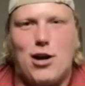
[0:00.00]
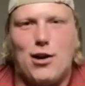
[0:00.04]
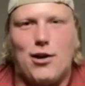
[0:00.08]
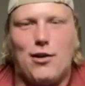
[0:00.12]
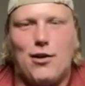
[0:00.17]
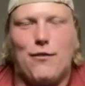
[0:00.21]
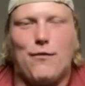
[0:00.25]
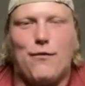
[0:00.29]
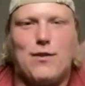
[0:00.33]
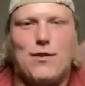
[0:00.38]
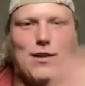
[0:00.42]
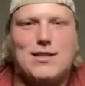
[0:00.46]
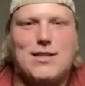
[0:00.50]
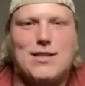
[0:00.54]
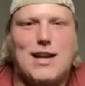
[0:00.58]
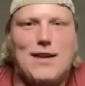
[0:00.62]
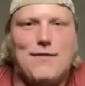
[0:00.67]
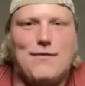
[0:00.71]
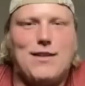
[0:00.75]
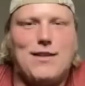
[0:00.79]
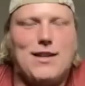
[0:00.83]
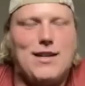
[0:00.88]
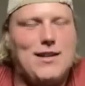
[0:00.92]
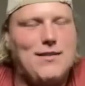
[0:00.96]
on a free
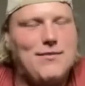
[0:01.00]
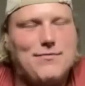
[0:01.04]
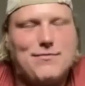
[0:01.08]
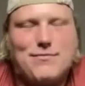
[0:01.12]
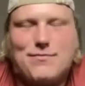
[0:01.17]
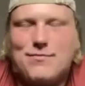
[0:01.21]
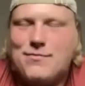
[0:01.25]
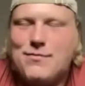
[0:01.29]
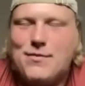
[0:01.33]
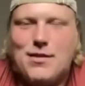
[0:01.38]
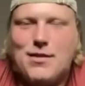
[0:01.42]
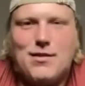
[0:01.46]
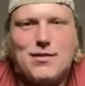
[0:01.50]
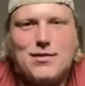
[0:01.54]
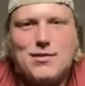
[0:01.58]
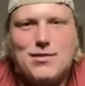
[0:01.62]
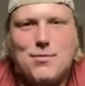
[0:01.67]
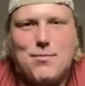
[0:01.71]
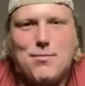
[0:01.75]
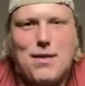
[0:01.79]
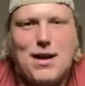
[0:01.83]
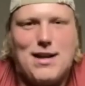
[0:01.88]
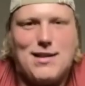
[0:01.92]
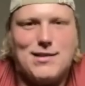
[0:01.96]
safety. It's
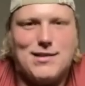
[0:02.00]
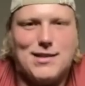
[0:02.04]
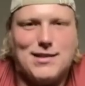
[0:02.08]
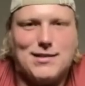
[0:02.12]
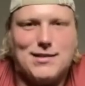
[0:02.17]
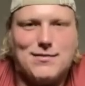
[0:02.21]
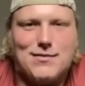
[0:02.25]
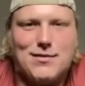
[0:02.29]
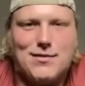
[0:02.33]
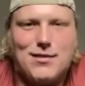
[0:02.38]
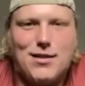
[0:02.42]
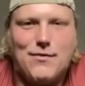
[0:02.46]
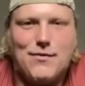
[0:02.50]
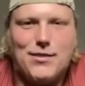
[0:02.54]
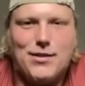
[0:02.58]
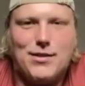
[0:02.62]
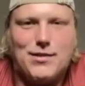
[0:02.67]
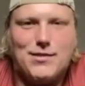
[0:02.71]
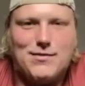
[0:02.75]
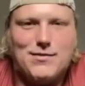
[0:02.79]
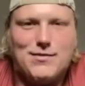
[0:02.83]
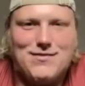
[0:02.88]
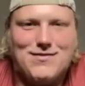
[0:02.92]
amazing. Love it.